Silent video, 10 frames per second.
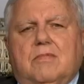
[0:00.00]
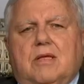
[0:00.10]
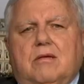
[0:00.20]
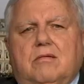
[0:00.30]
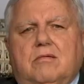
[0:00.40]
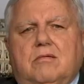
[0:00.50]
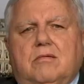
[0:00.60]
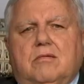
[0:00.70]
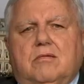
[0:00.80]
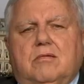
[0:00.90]

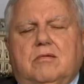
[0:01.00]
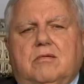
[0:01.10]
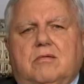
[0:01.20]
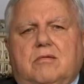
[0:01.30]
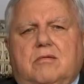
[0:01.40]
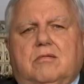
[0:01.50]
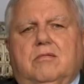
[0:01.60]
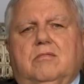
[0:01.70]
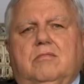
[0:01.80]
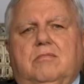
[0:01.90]

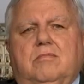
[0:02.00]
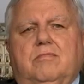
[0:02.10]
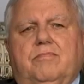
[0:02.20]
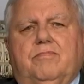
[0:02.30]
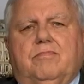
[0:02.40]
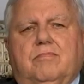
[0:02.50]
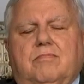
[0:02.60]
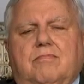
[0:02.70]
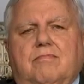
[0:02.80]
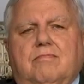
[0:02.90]

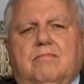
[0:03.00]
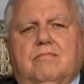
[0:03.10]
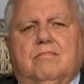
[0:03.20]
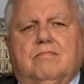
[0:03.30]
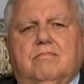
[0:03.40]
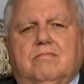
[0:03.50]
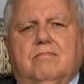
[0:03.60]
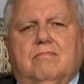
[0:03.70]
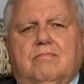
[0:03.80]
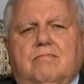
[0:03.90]

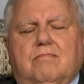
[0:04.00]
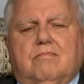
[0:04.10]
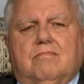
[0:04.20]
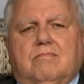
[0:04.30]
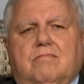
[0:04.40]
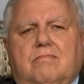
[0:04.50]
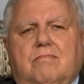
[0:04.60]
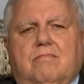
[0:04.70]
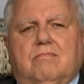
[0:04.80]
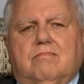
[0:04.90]
[no speech]